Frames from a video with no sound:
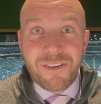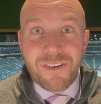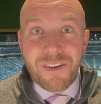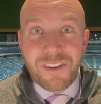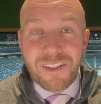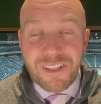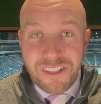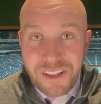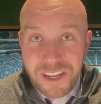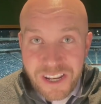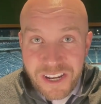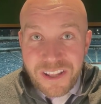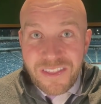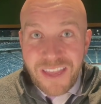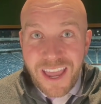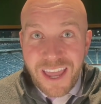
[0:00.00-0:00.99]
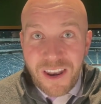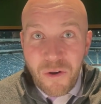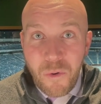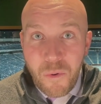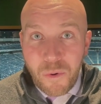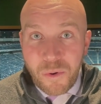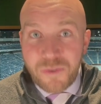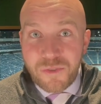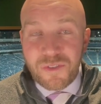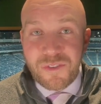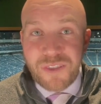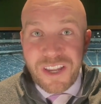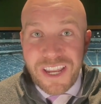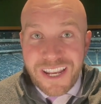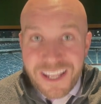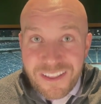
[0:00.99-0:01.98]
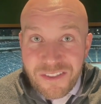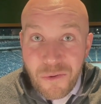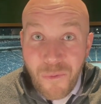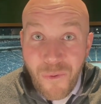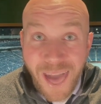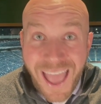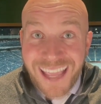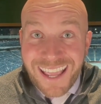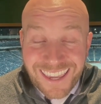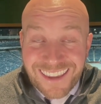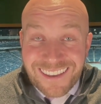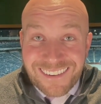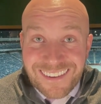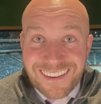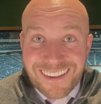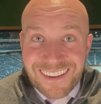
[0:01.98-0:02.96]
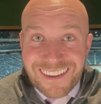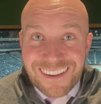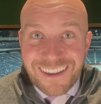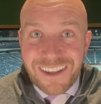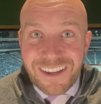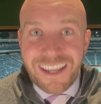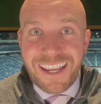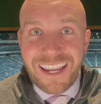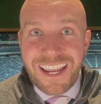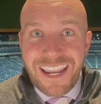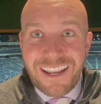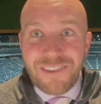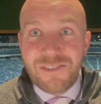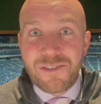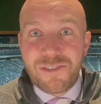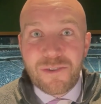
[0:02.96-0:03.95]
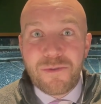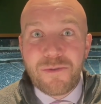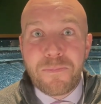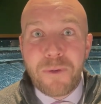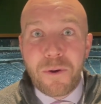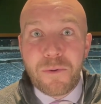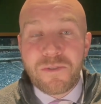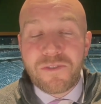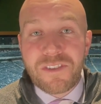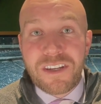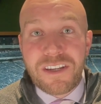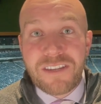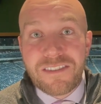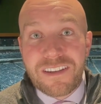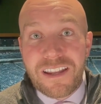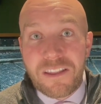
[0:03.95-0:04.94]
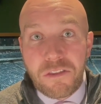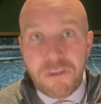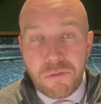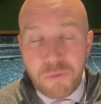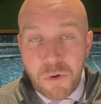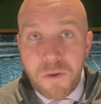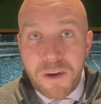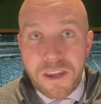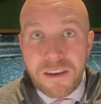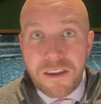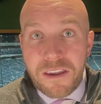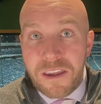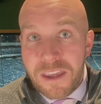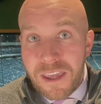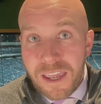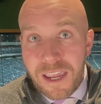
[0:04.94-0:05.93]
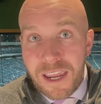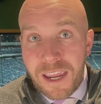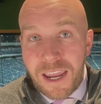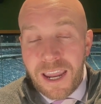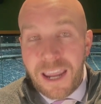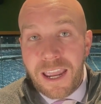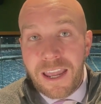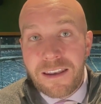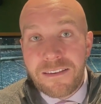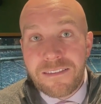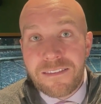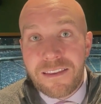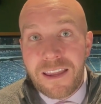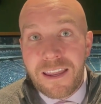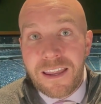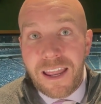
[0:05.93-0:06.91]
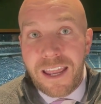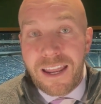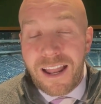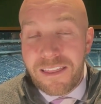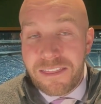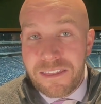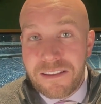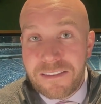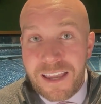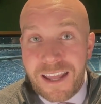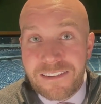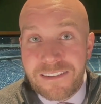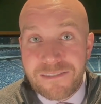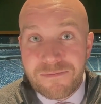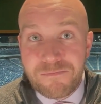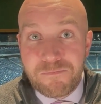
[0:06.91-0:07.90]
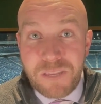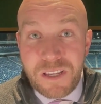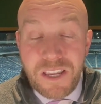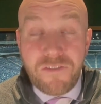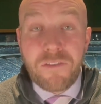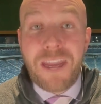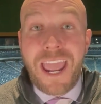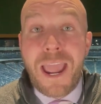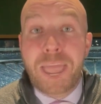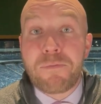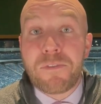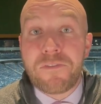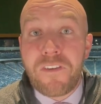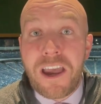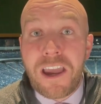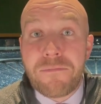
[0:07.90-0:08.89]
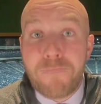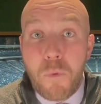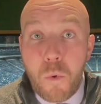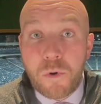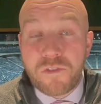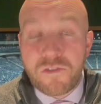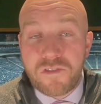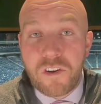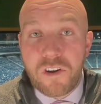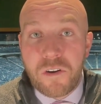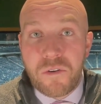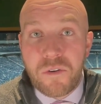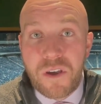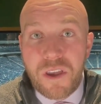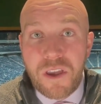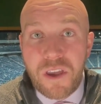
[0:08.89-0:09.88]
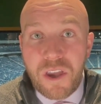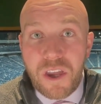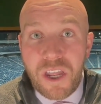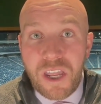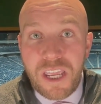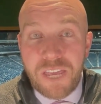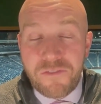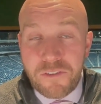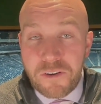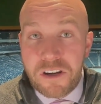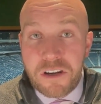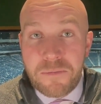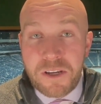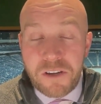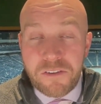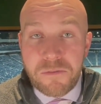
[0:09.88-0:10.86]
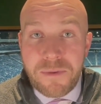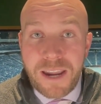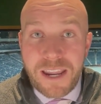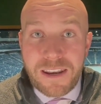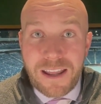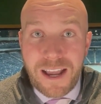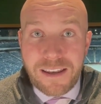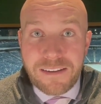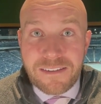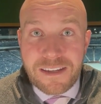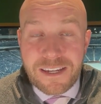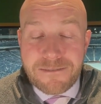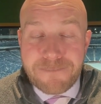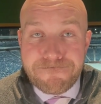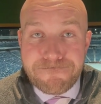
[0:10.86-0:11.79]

leading that horse, leading the wagon into the postseason and through it. And I think that's even amplified more so if they're going to be undermanned on D.